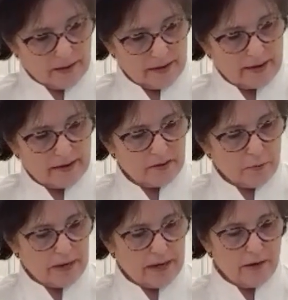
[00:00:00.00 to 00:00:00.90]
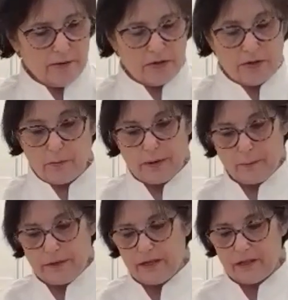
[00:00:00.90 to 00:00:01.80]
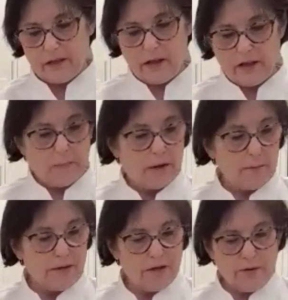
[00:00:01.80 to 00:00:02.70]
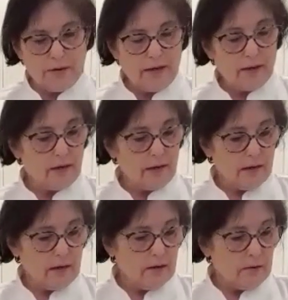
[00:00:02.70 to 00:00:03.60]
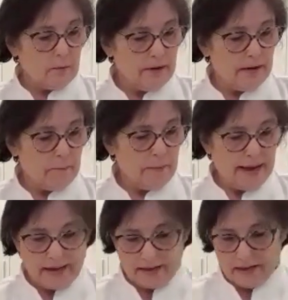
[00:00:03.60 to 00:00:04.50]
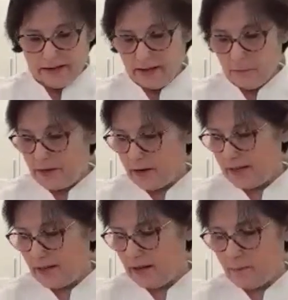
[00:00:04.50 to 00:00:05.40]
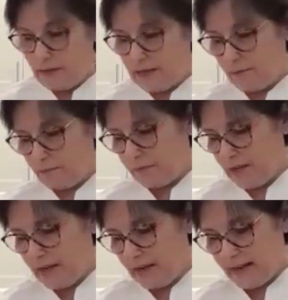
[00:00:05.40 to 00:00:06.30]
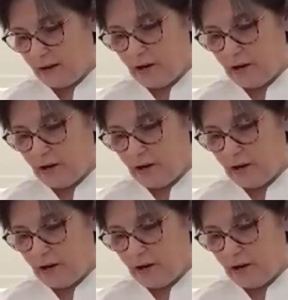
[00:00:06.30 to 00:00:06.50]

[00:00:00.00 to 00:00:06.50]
Yeah, so we used to, when we did a lot of barbecuing, way back in the day, we got the big thing at